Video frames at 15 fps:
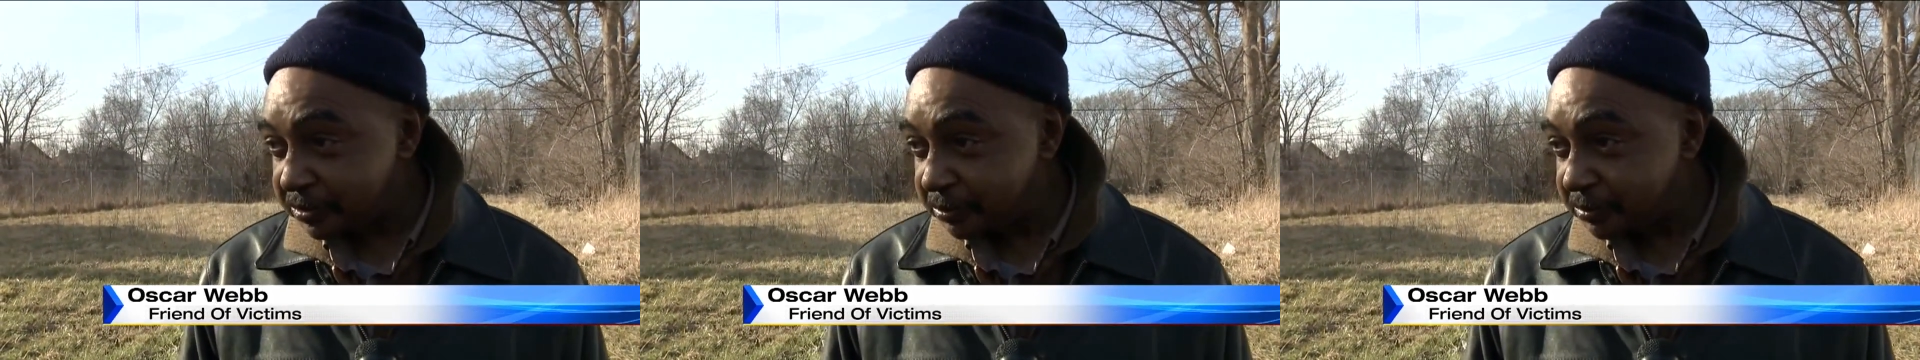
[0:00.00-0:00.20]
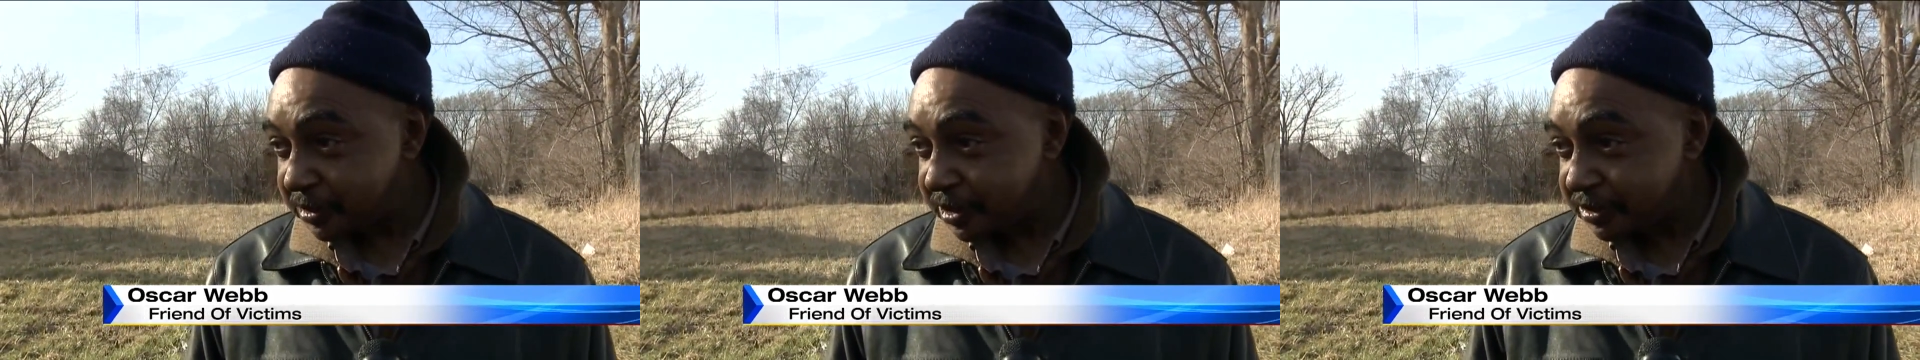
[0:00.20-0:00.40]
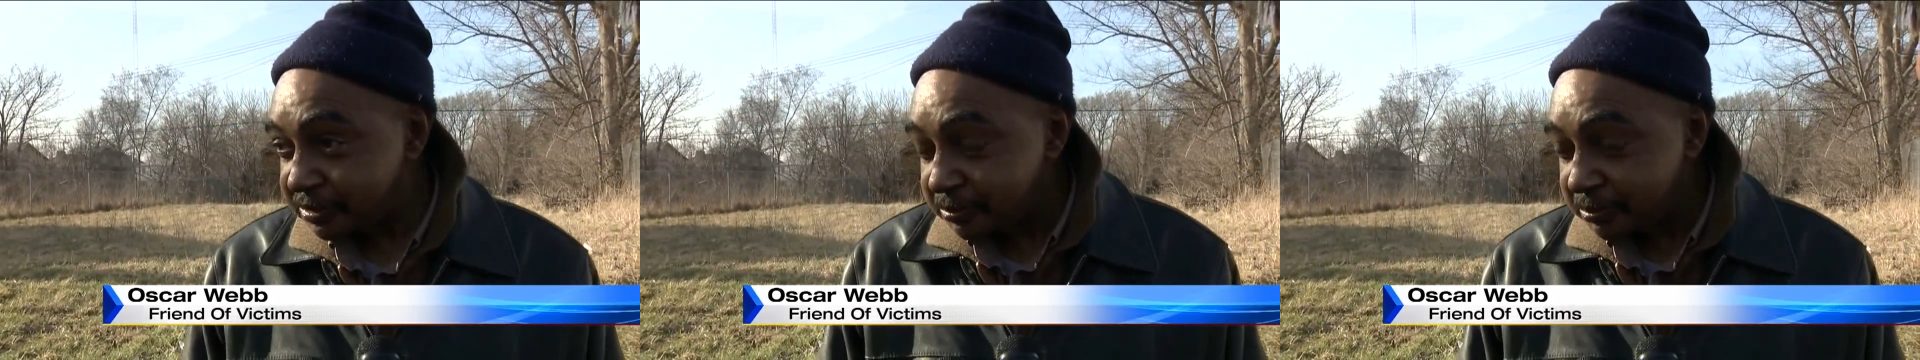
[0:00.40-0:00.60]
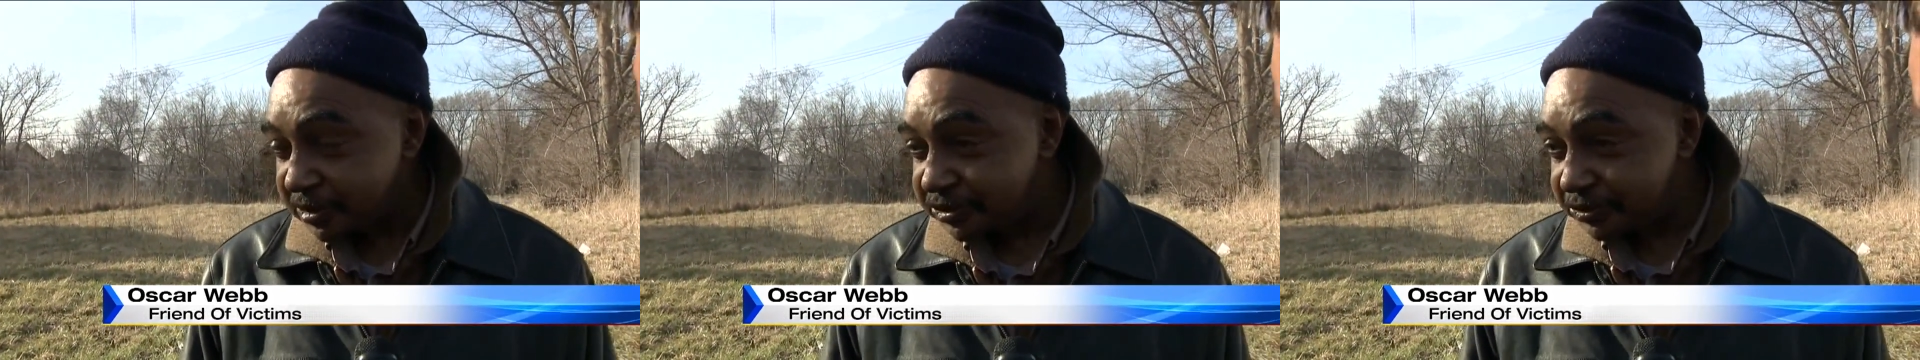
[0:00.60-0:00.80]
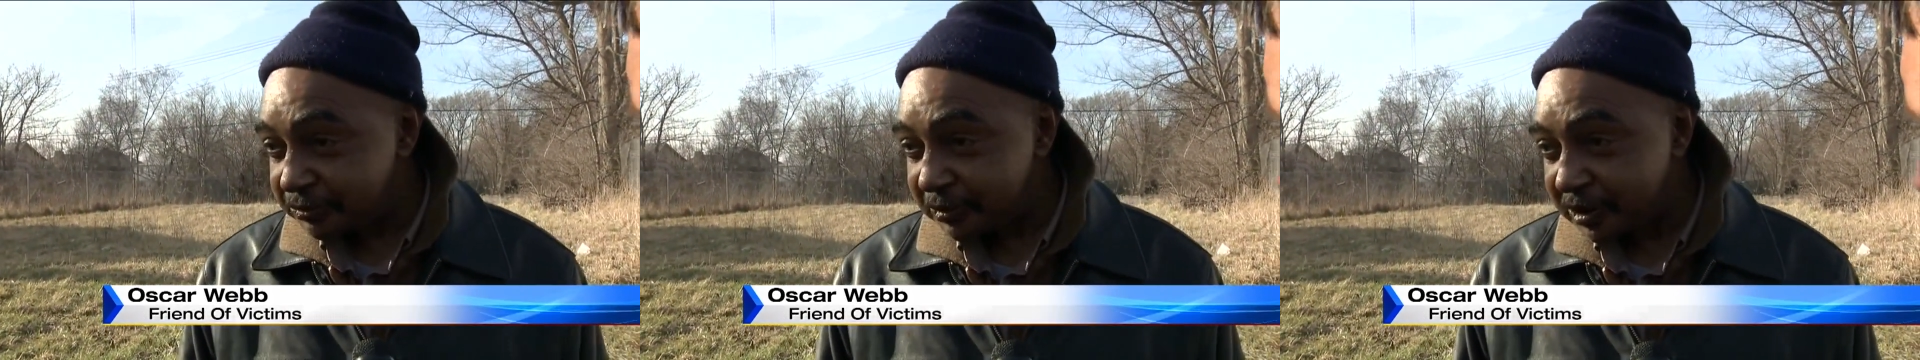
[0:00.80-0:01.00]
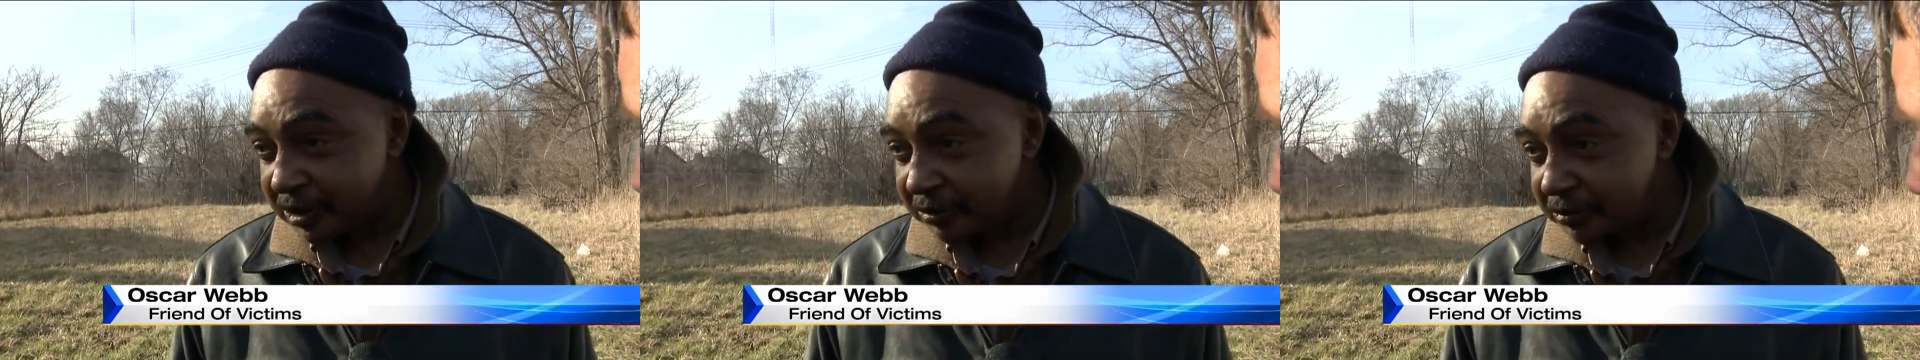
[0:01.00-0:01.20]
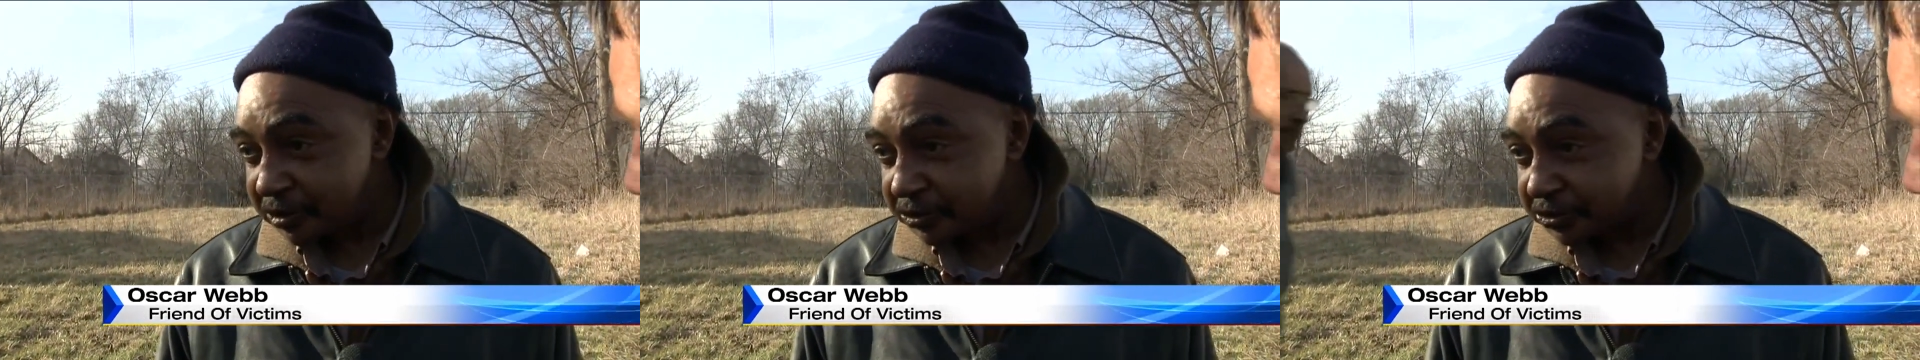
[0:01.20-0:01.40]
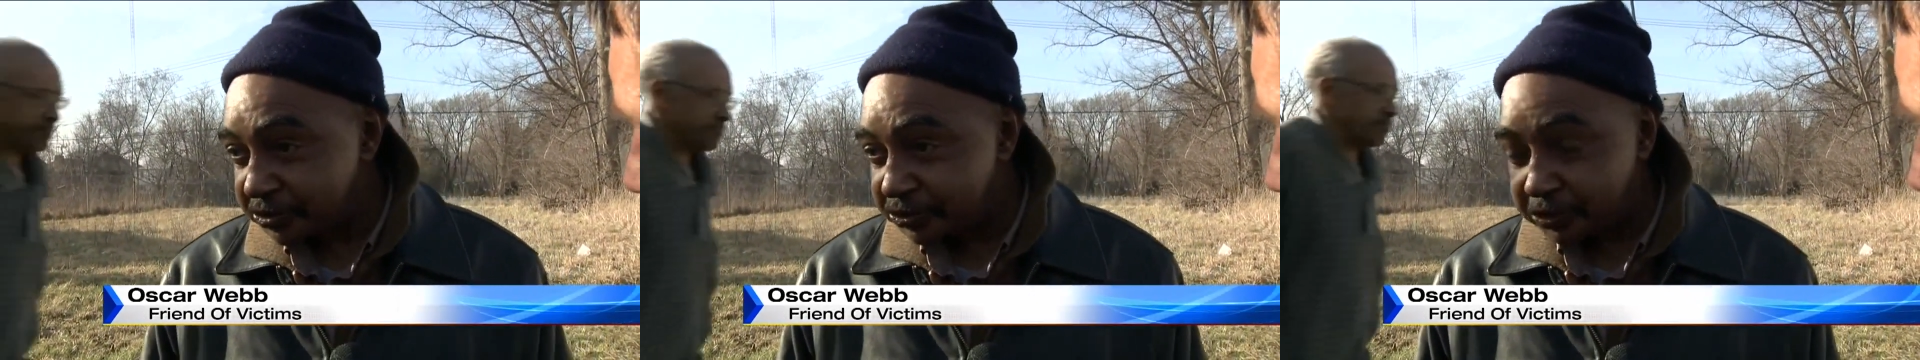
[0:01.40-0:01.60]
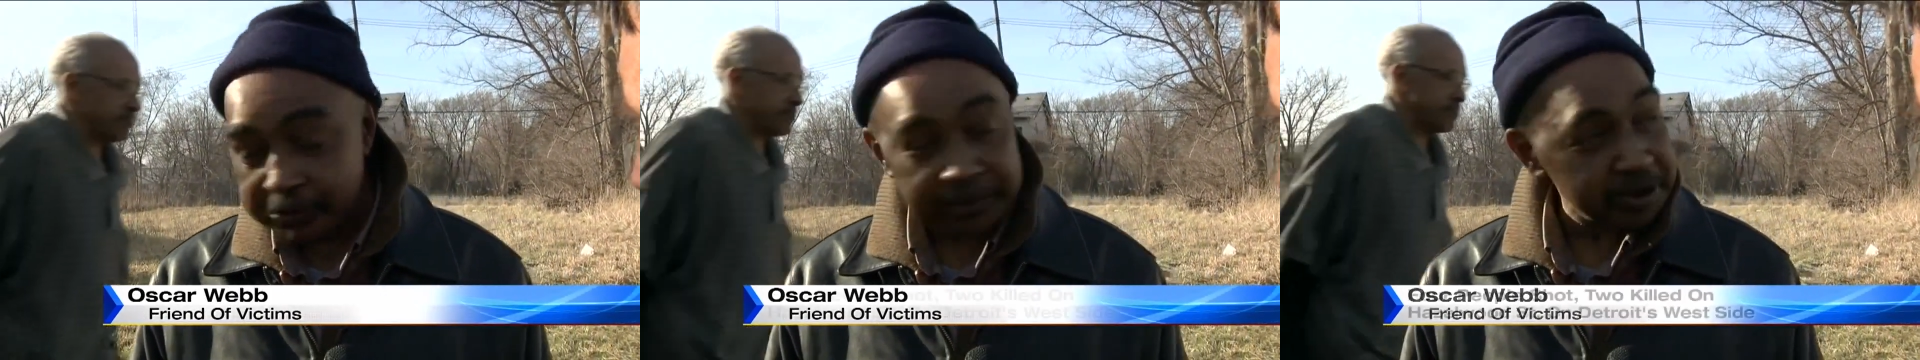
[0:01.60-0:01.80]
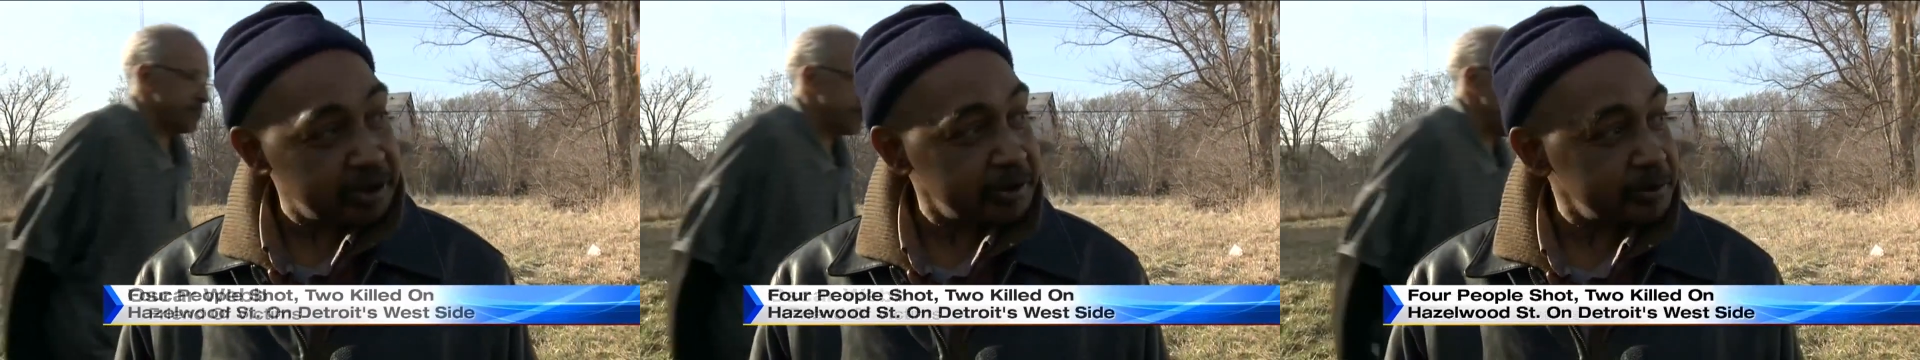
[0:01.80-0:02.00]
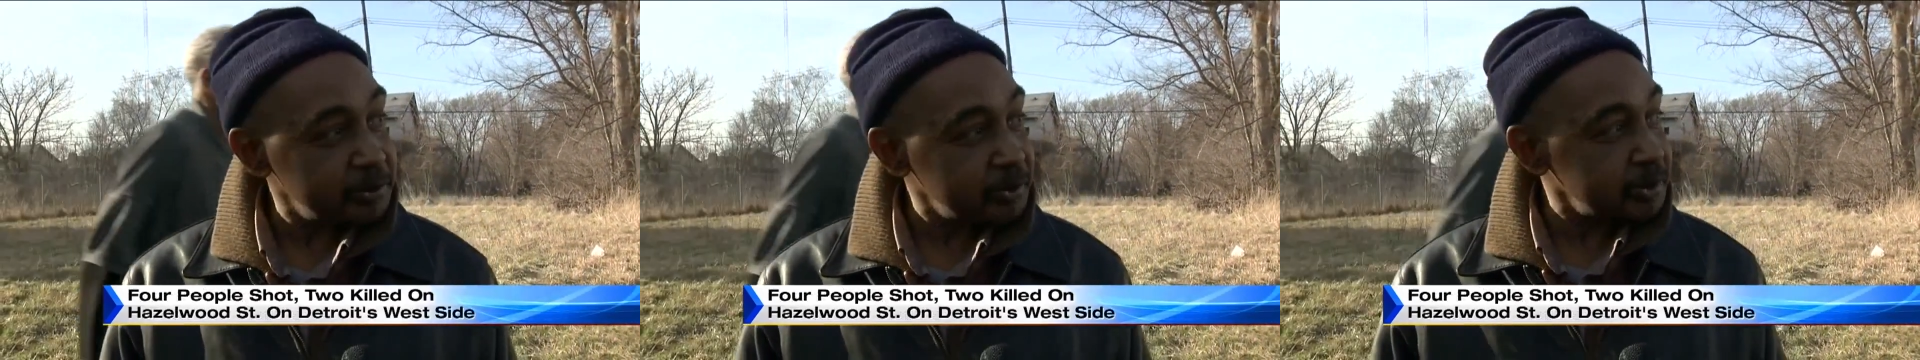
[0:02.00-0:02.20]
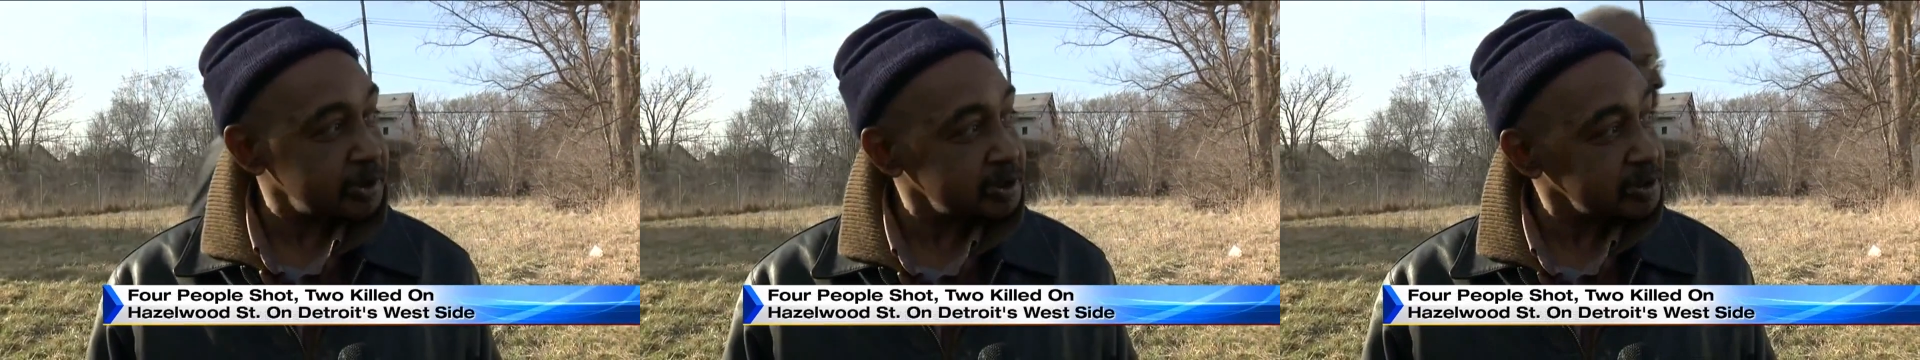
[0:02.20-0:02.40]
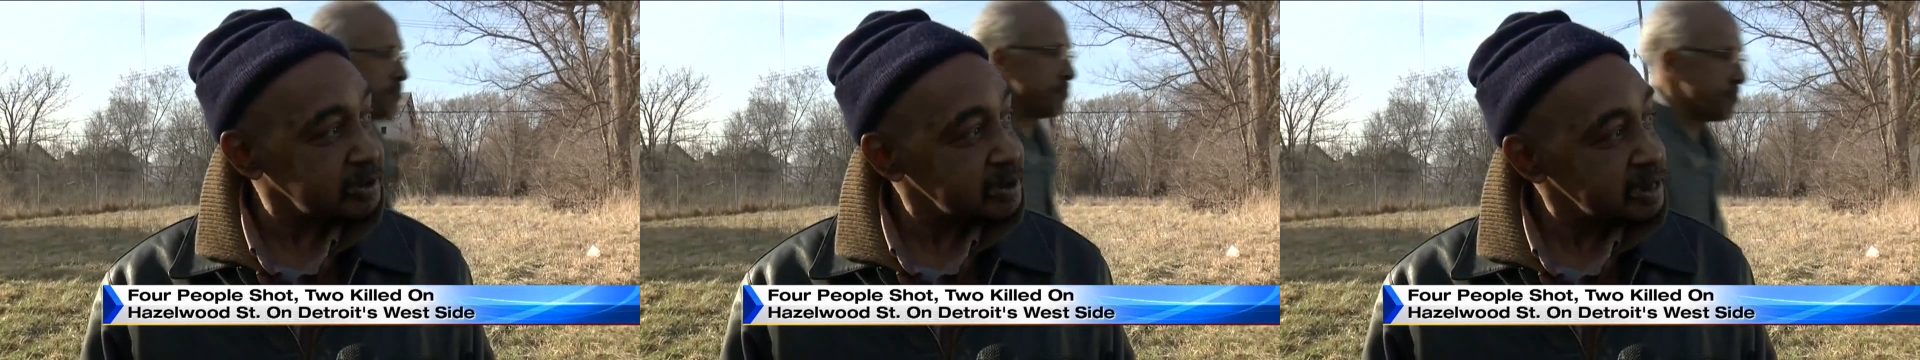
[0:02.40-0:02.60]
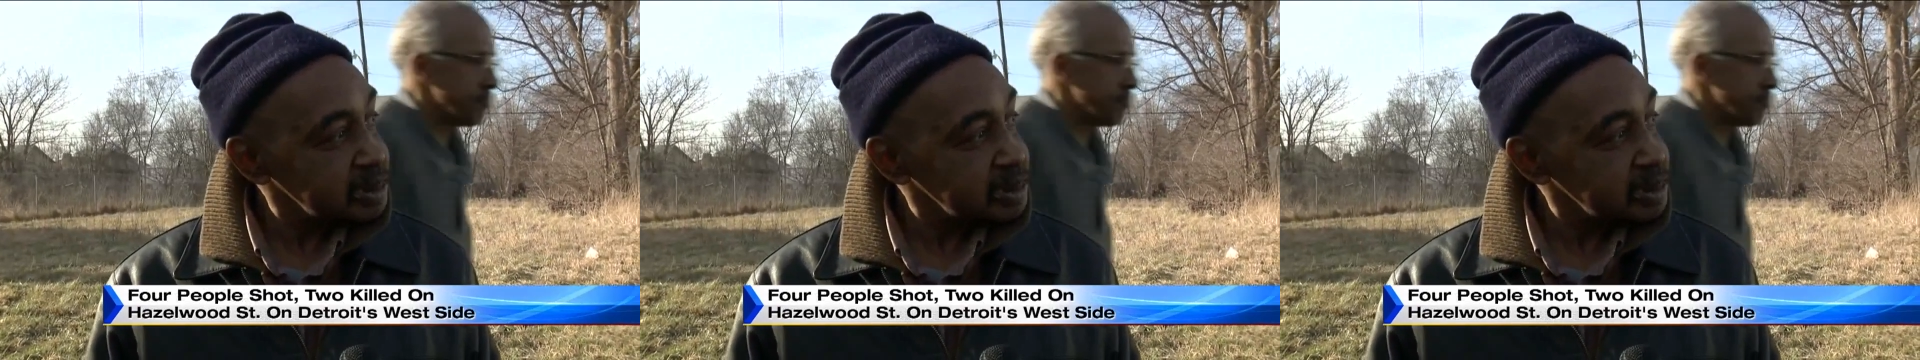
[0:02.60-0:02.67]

and, and mess around. We used to joke every morning